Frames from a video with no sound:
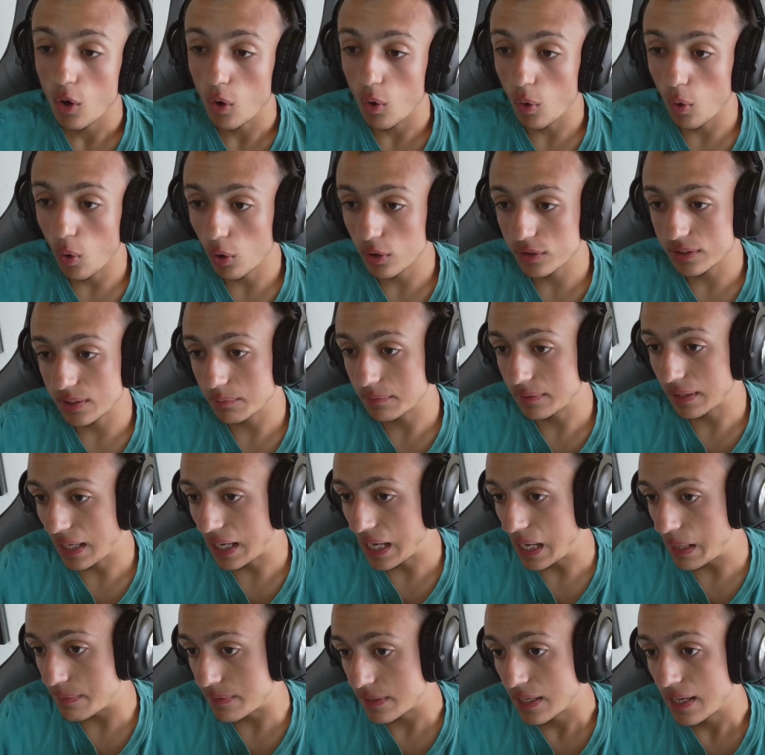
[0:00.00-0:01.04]
Or
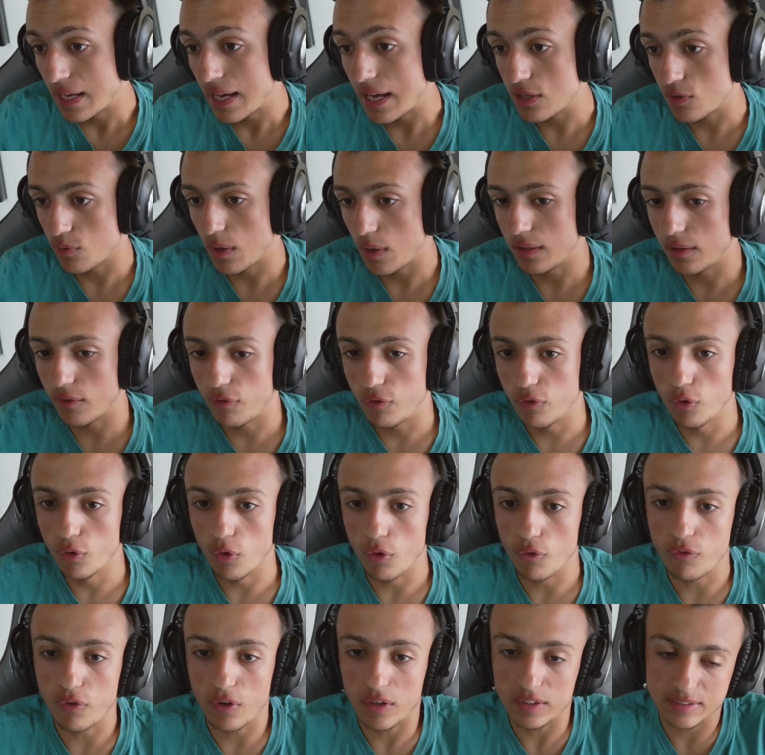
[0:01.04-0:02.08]
sometimes, as well, the
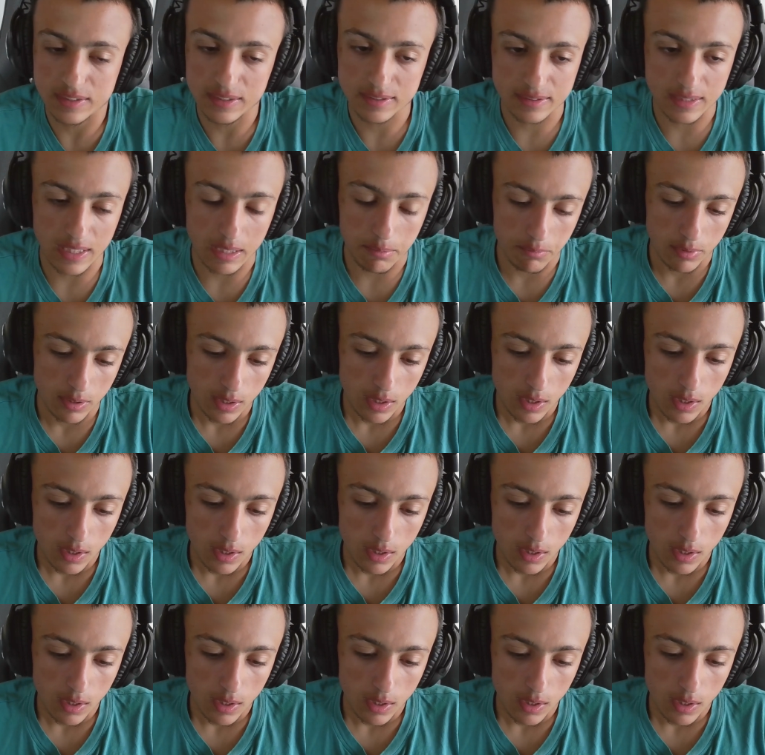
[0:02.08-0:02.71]
4th fastest team.